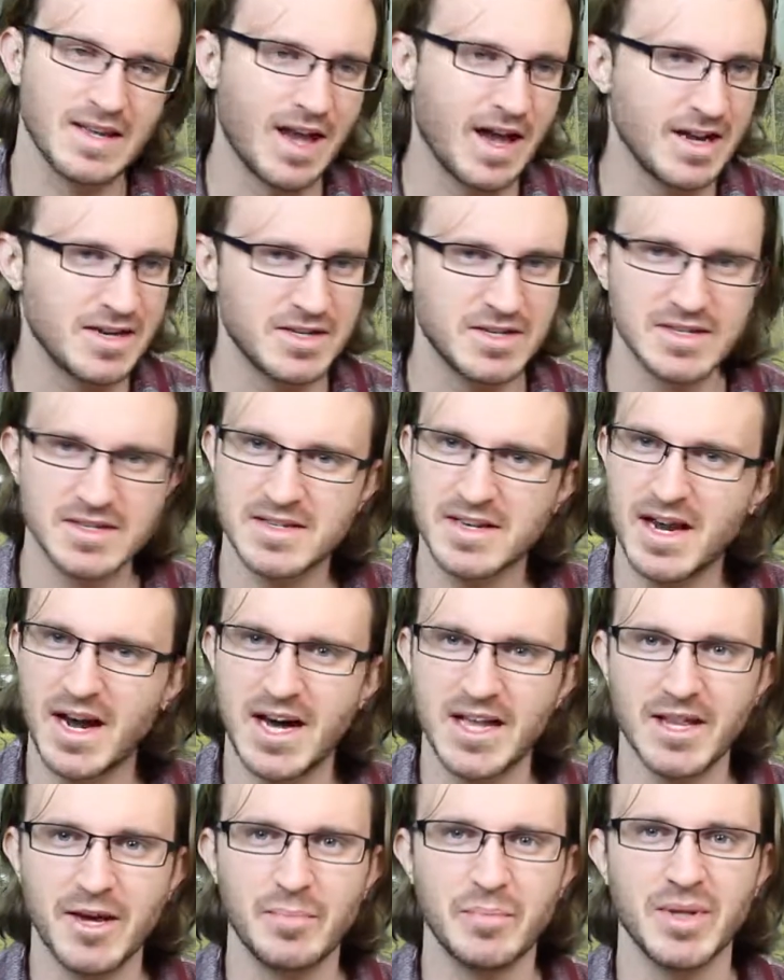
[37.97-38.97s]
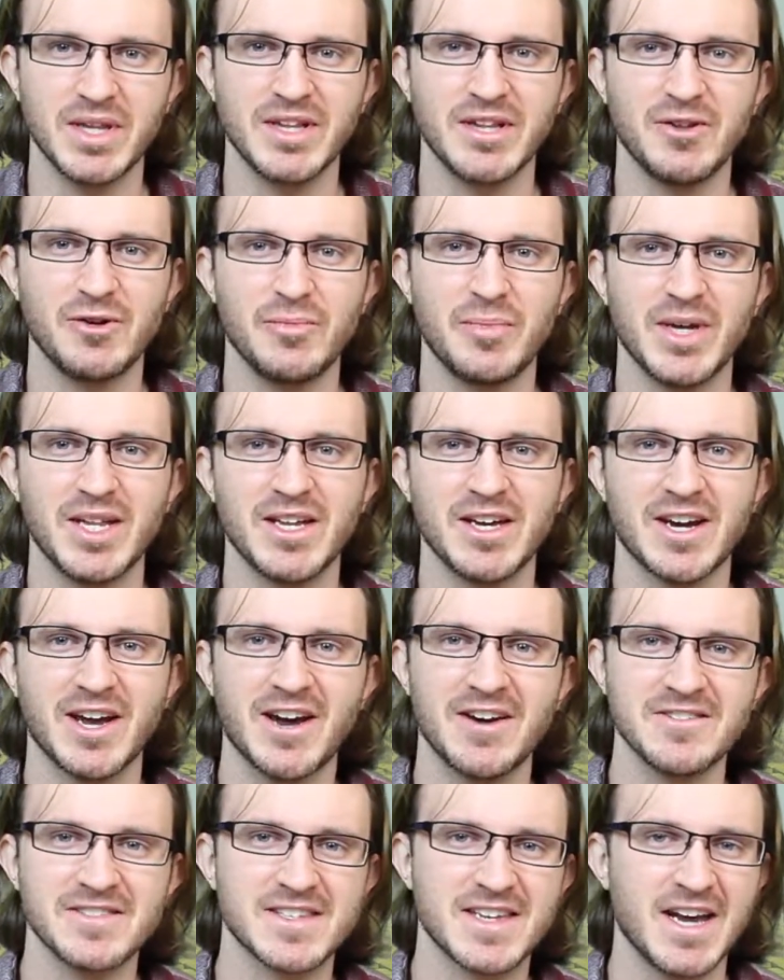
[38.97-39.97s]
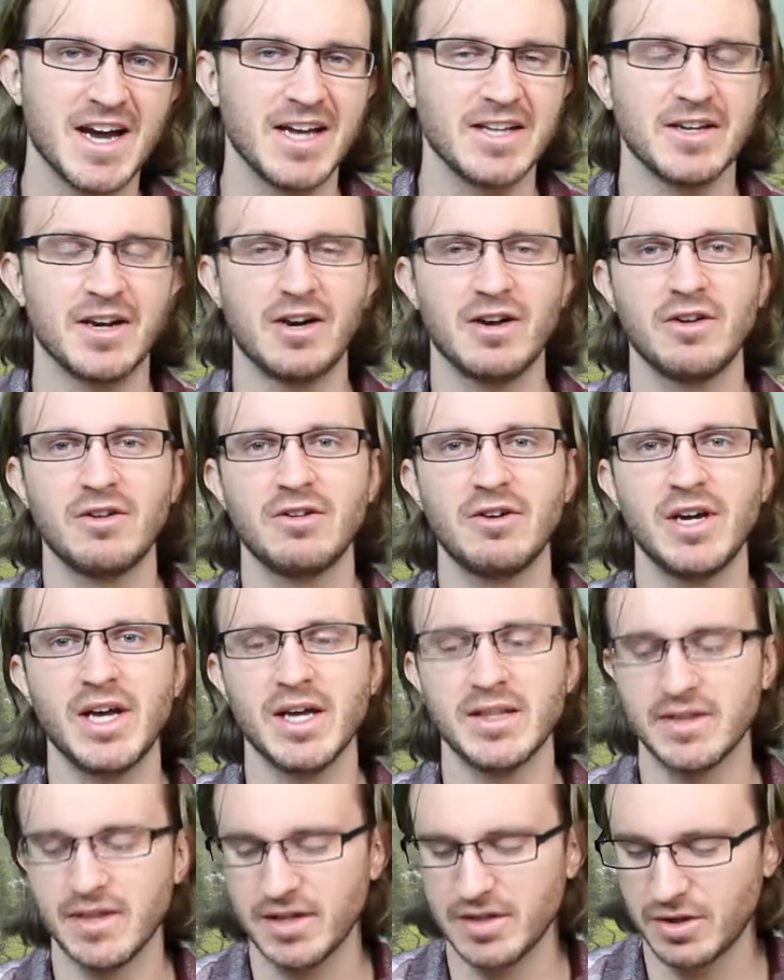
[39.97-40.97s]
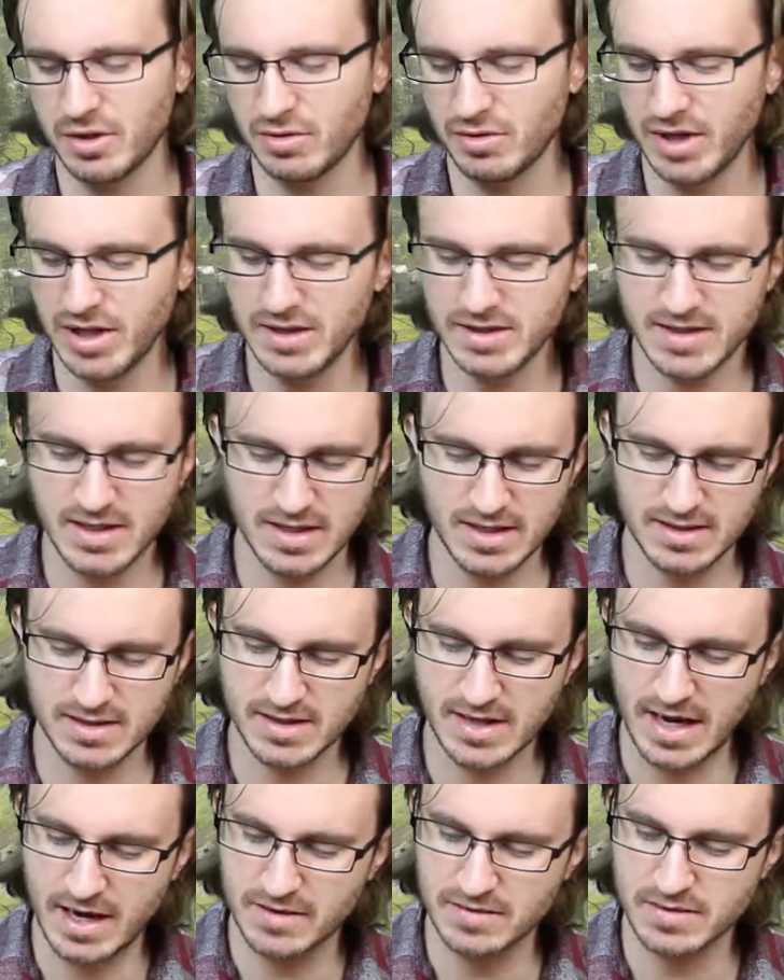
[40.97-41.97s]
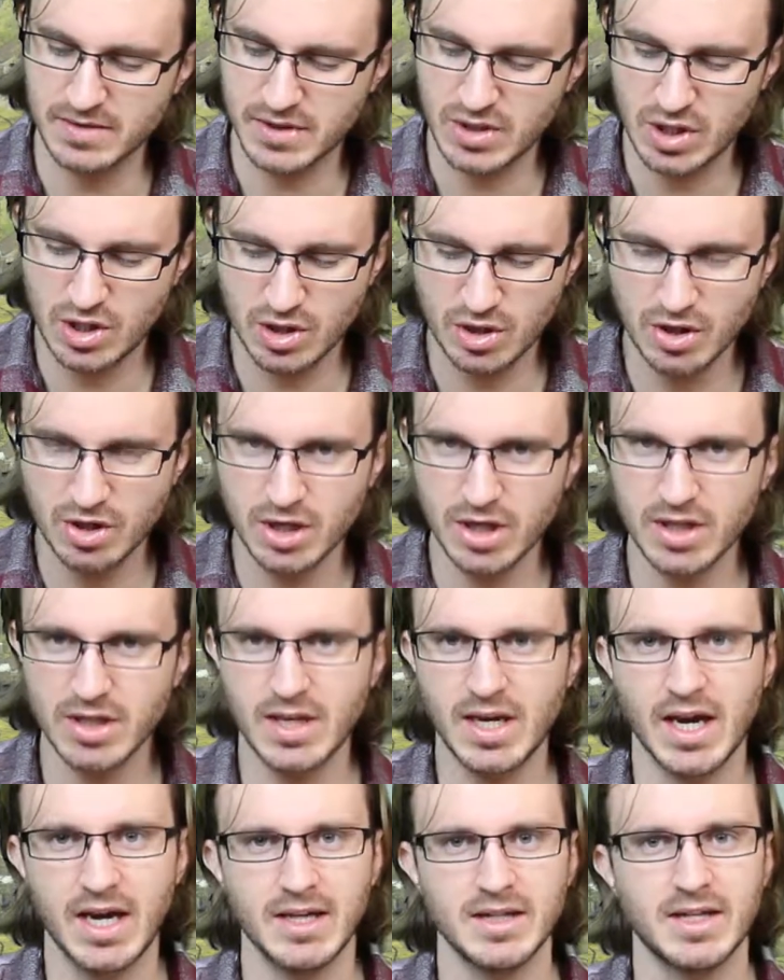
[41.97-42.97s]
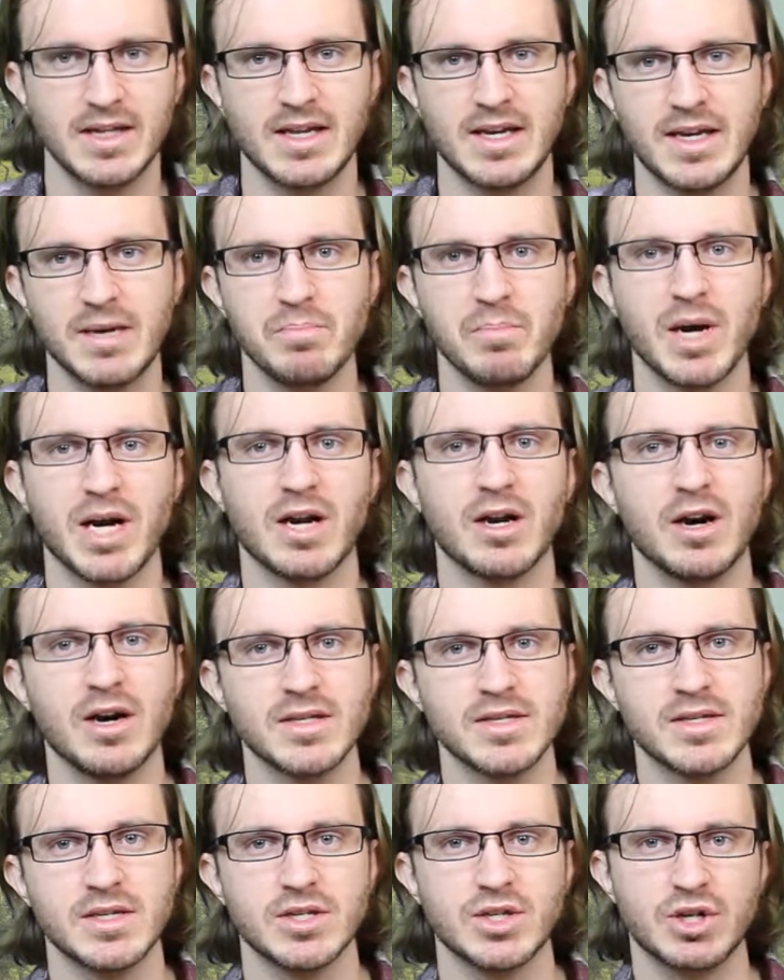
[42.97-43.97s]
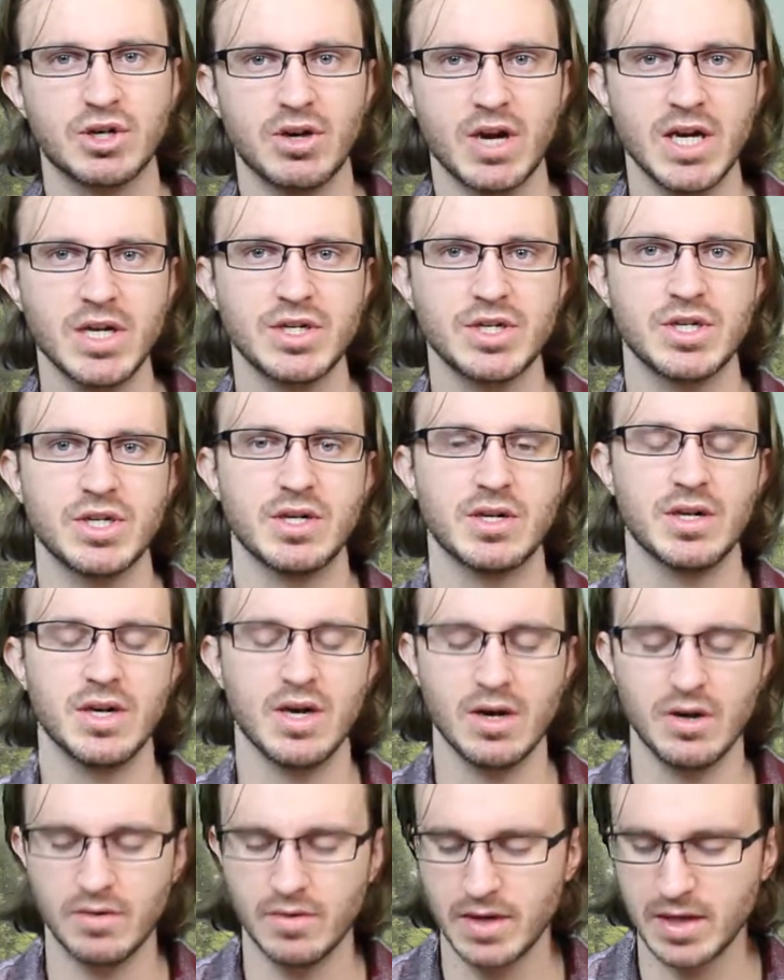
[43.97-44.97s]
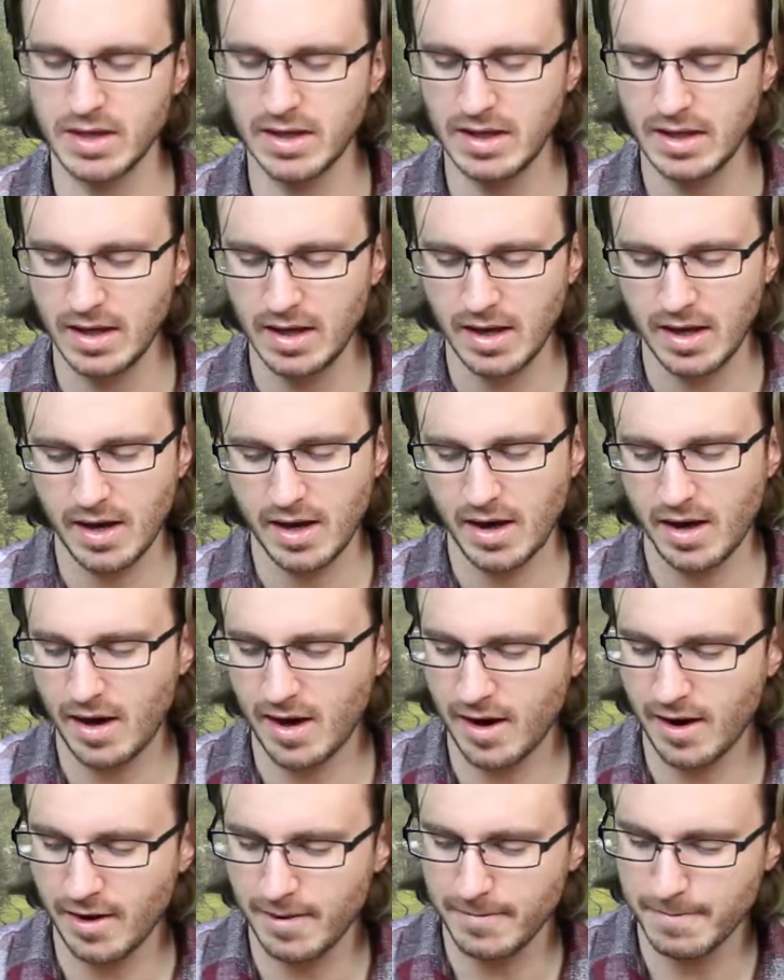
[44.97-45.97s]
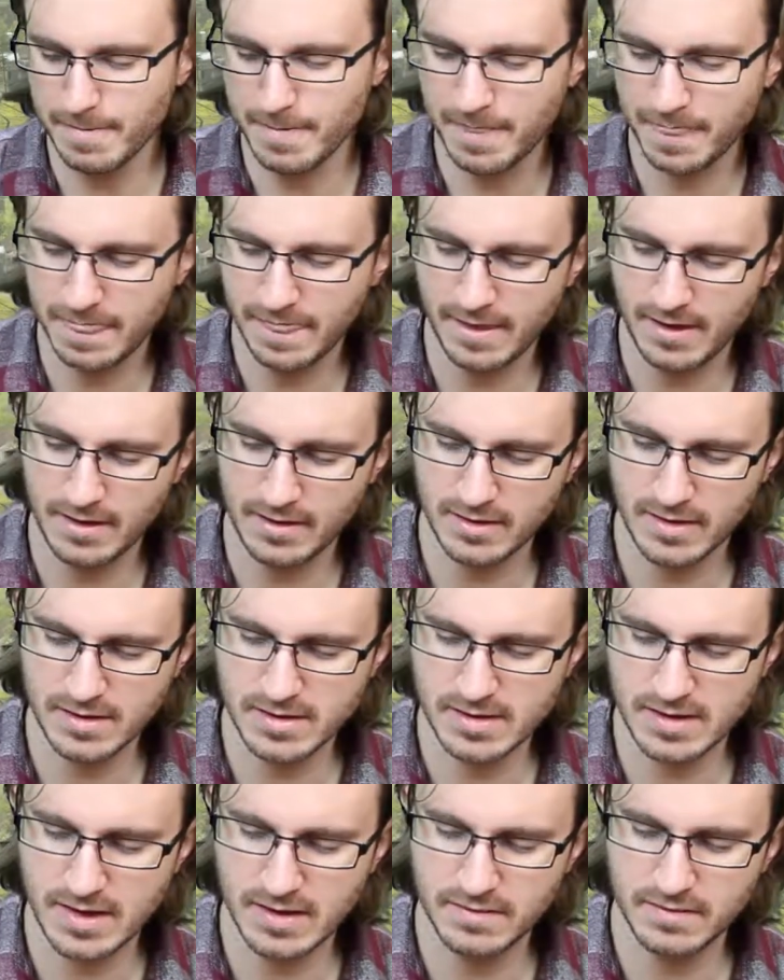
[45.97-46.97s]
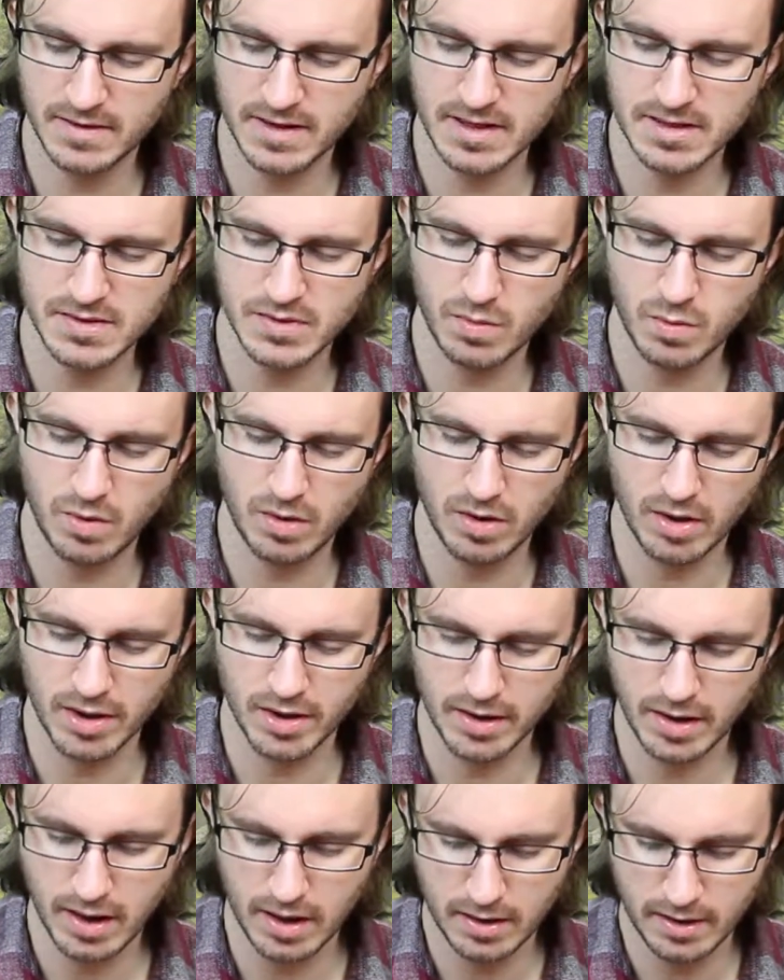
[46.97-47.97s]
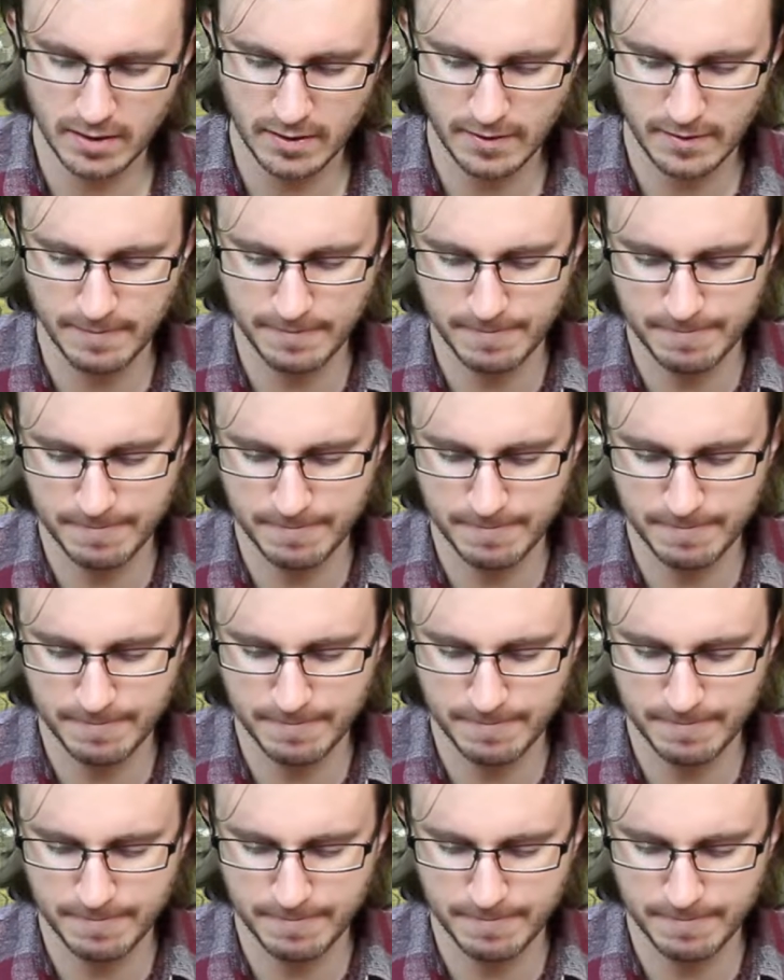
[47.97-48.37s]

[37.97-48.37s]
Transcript: I just got up a little bit ago. It's kind of early. I thought a green tea sounds good. Kind of get my concentration going. Let's give this one